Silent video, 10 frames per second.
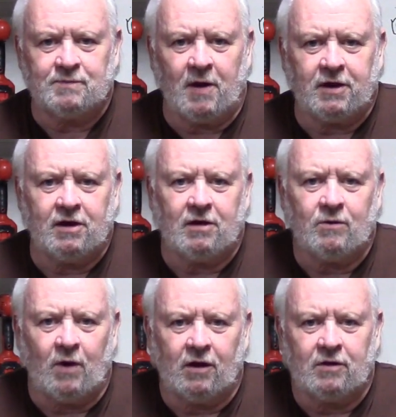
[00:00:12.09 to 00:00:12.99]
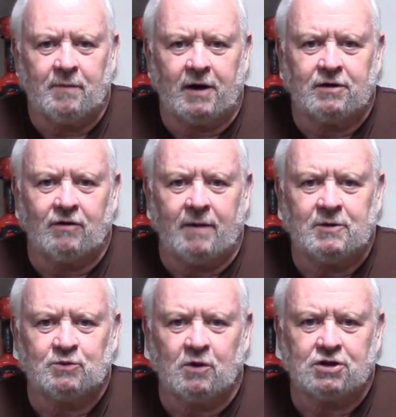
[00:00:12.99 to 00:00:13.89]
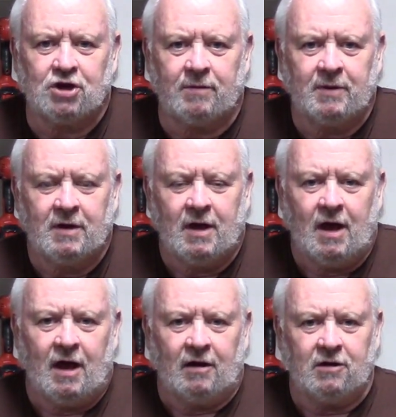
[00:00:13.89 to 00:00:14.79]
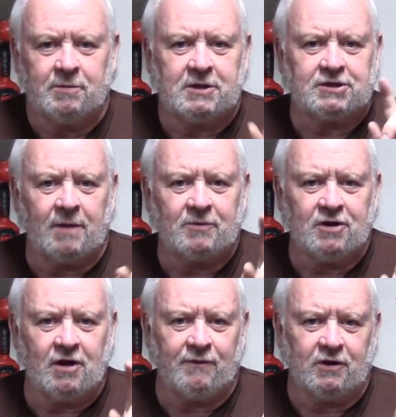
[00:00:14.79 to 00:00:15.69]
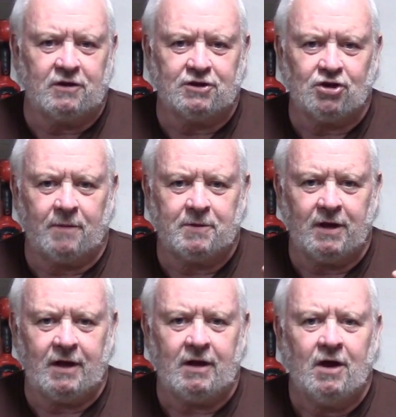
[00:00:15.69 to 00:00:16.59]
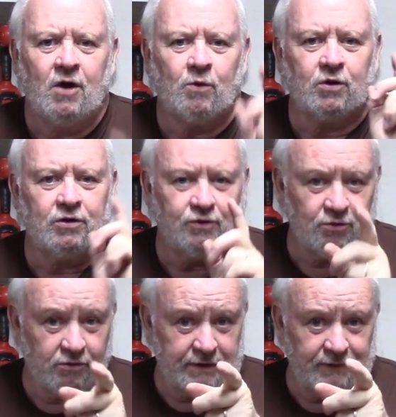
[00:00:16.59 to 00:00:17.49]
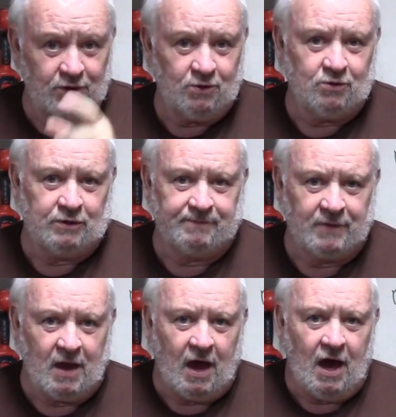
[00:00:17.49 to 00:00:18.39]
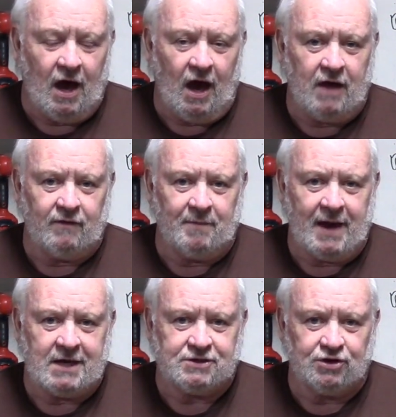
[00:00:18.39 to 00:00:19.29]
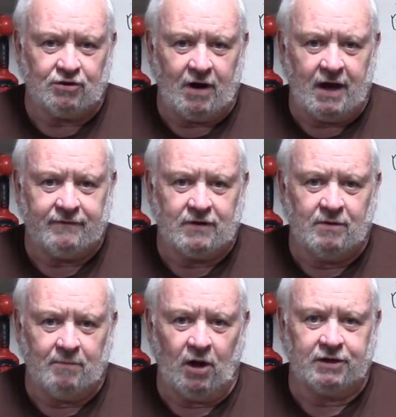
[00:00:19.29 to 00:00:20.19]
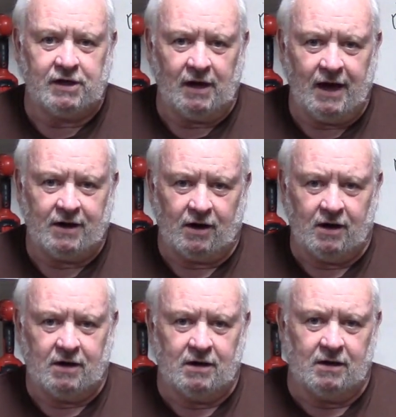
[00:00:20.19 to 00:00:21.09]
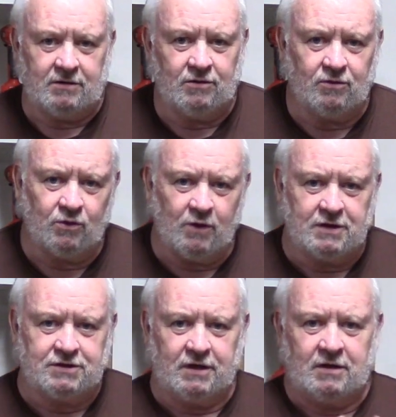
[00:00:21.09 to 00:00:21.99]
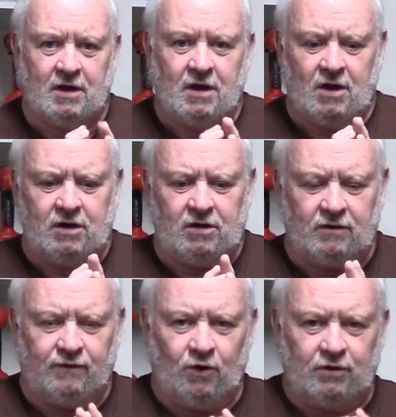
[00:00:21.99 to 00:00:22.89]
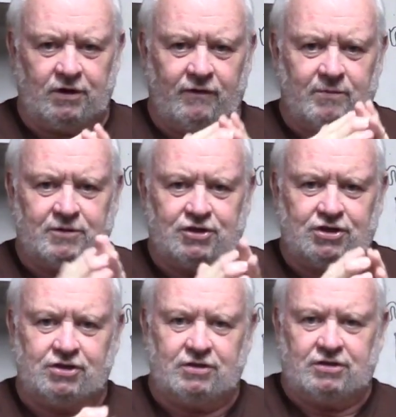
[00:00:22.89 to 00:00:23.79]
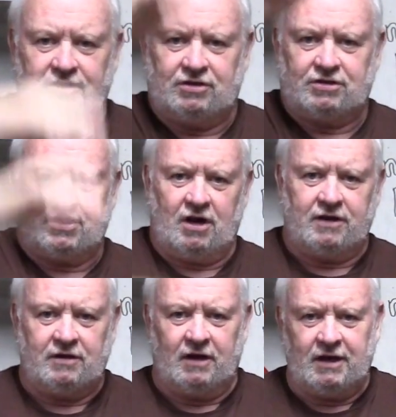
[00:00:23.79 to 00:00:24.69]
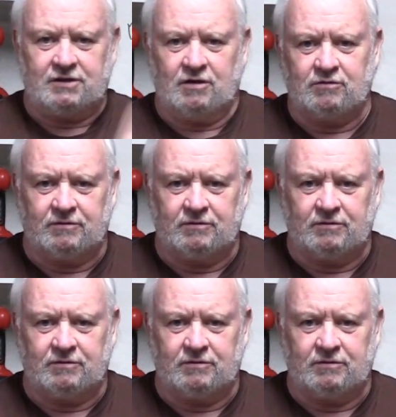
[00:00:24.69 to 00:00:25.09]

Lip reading: Mike here. Welcome back to Grampie's workshop. A little bit something different in the shop today. We're going to do a review. I have a Mastercraft Multi Ladder. You know, the ones that you can fold in different positions and slide the legs out.